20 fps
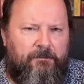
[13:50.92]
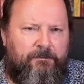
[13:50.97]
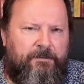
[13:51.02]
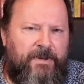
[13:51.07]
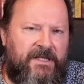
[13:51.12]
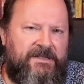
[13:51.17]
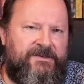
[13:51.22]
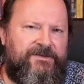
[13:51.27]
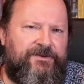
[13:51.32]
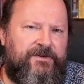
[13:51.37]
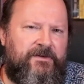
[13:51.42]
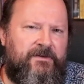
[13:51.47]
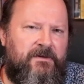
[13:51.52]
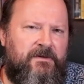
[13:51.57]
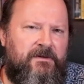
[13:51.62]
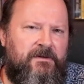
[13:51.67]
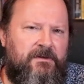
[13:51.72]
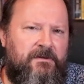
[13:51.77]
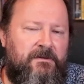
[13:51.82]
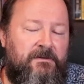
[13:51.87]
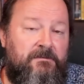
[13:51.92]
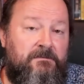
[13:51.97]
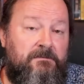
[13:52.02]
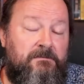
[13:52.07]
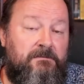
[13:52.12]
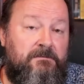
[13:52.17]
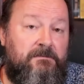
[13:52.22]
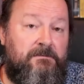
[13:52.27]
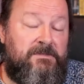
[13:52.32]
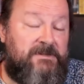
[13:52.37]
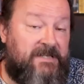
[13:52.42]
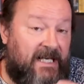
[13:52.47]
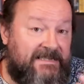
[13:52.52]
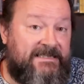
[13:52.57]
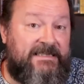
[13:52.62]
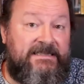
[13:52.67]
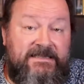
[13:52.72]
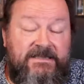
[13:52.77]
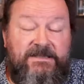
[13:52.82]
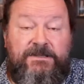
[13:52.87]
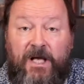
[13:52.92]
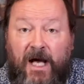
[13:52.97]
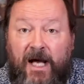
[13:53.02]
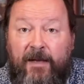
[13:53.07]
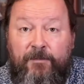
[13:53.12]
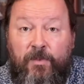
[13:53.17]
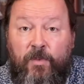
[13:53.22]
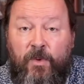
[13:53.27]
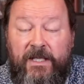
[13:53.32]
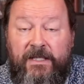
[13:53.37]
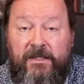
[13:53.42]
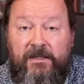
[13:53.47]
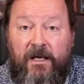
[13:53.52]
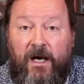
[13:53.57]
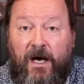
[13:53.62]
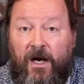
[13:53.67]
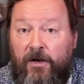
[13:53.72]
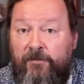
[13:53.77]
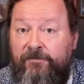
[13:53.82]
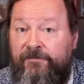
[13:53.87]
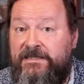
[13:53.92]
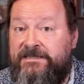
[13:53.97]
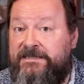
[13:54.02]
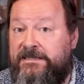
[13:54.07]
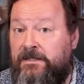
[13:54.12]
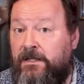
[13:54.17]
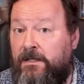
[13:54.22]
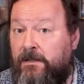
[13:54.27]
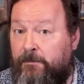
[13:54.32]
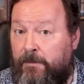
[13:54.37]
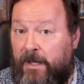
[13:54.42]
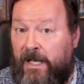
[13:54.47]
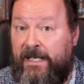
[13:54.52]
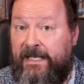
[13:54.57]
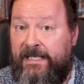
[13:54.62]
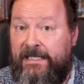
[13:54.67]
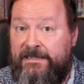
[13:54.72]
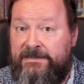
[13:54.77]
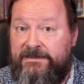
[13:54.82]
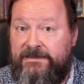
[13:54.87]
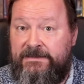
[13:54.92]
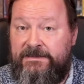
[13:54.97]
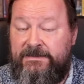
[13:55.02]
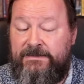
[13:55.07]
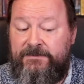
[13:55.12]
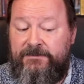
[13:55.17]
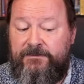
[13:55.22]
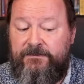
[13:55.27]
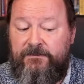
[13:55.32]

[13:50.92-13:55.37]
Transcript: But does it stop with our physical bodies?